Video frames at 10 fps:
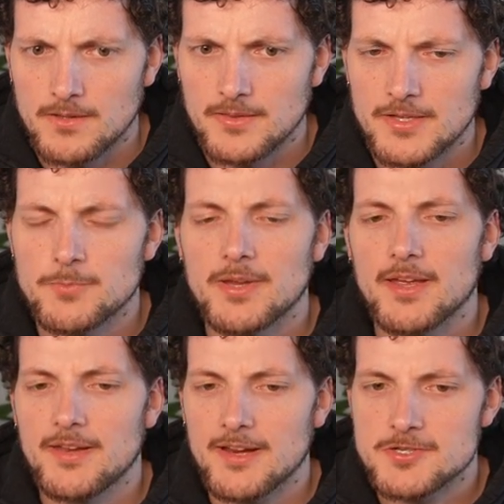that we
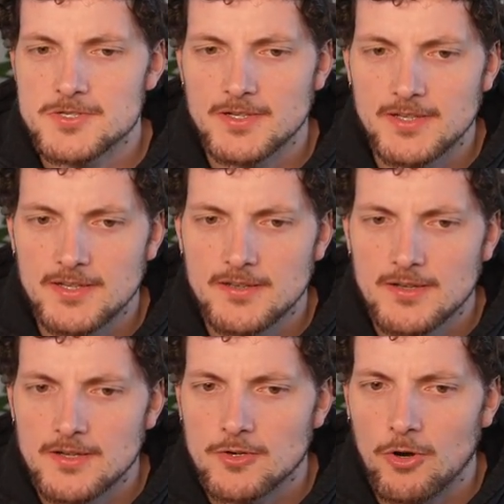can actually
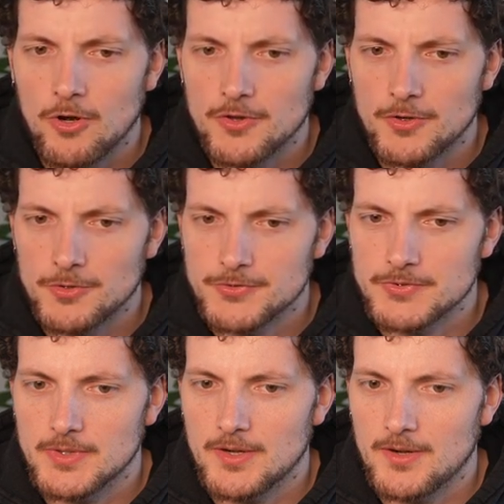call
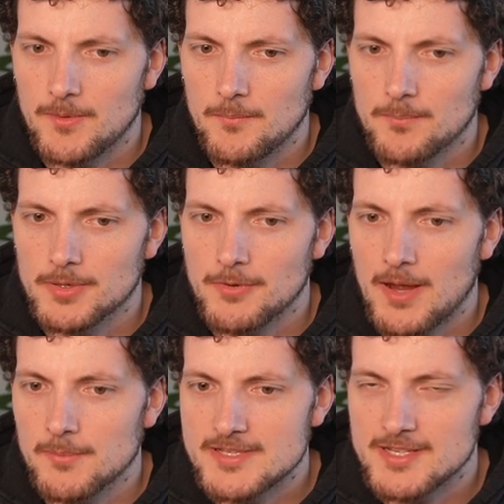those
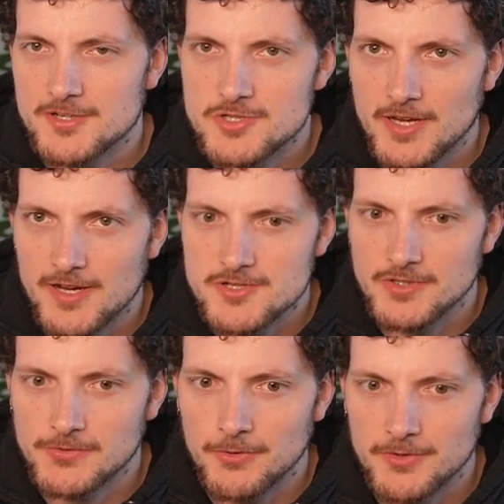parameter
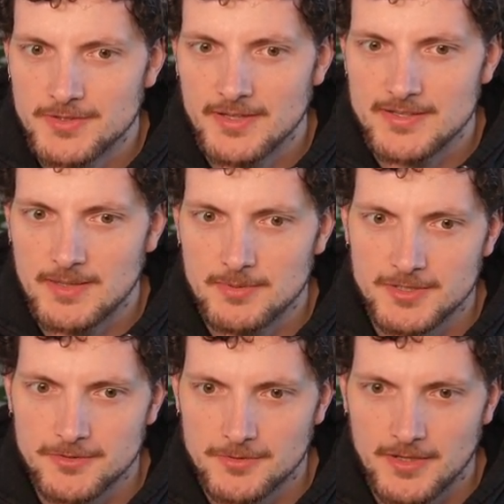changes for the
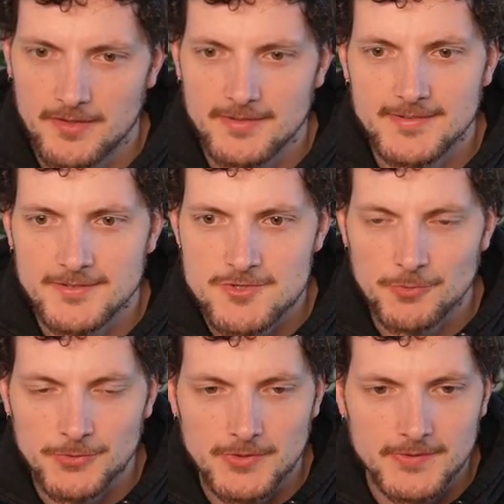DAW. Yeah, that's in
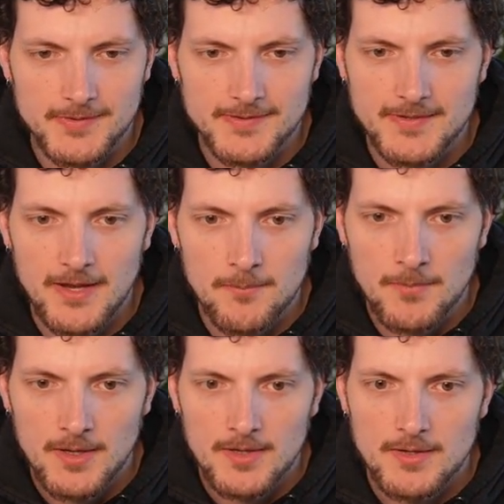Juice, it's the
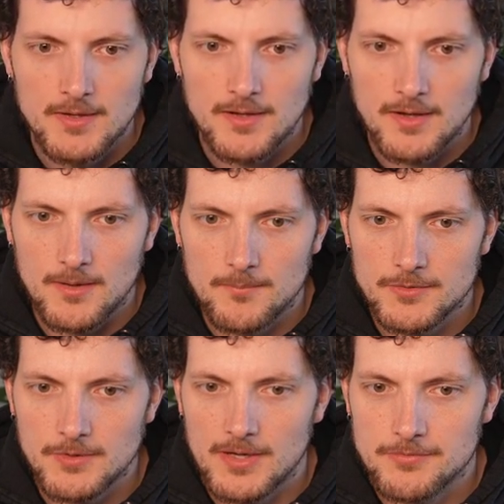same.
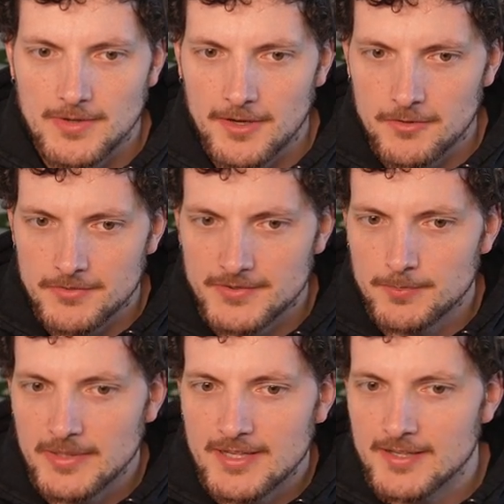You have kind of this
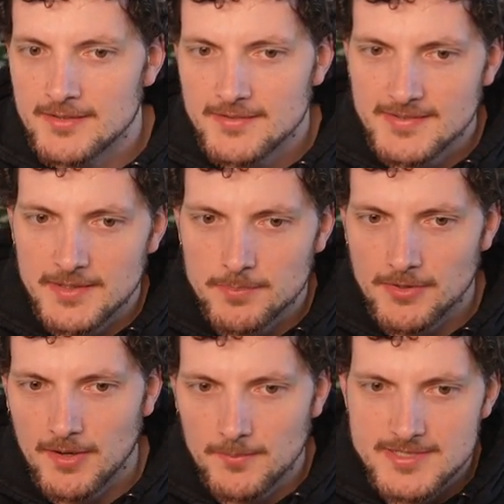begin set
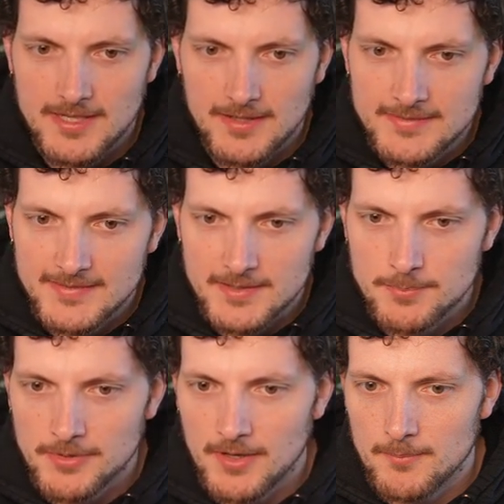parameter, end set
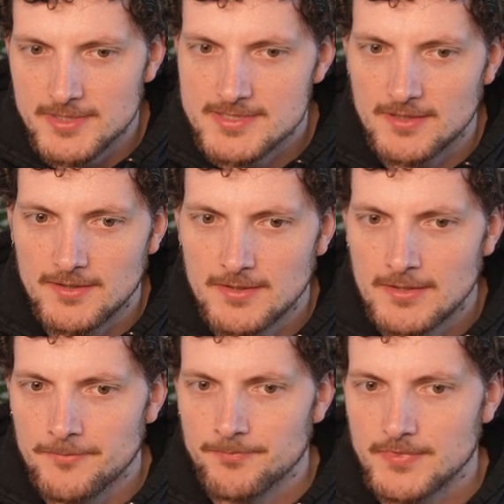parameter.
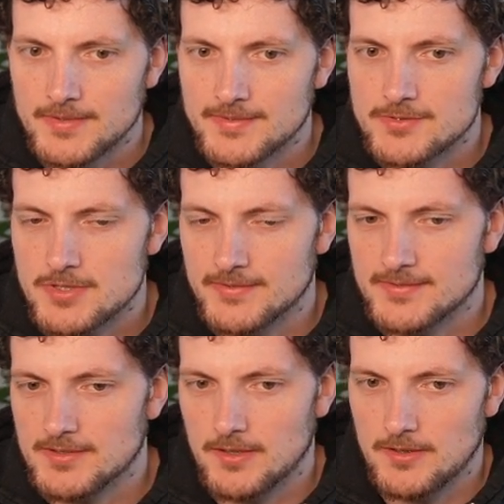This is
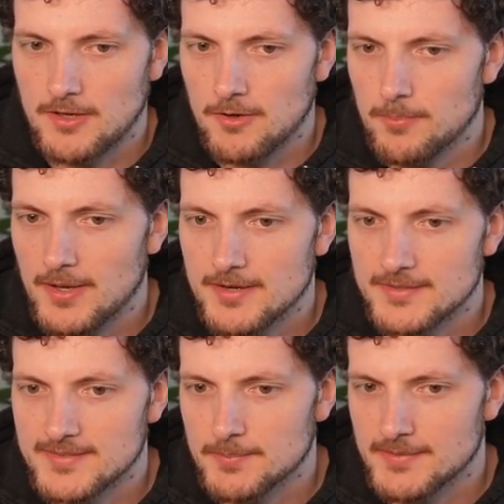just now
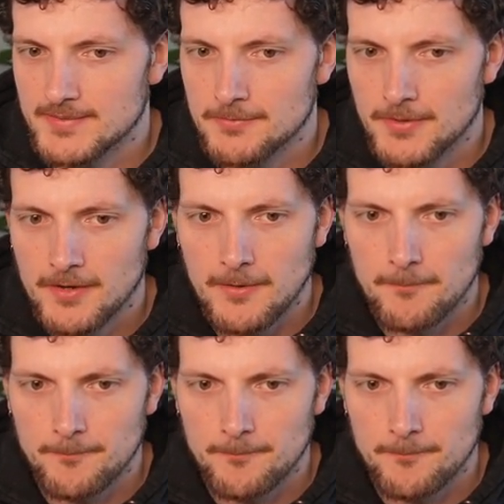plugin specific.